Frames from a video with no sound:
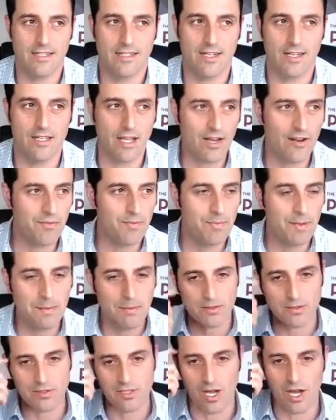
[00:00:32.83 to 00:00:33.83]
a lot of
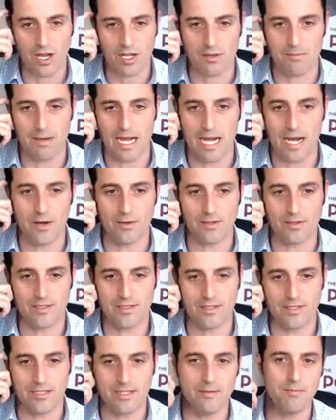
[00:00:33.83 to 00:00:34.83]
people talk about
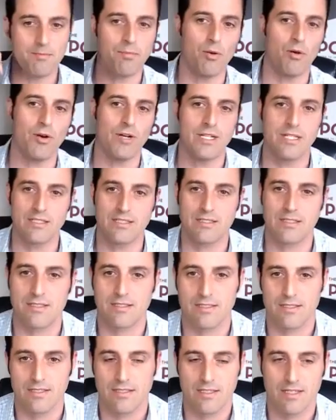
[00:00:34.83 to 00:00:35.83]
the importance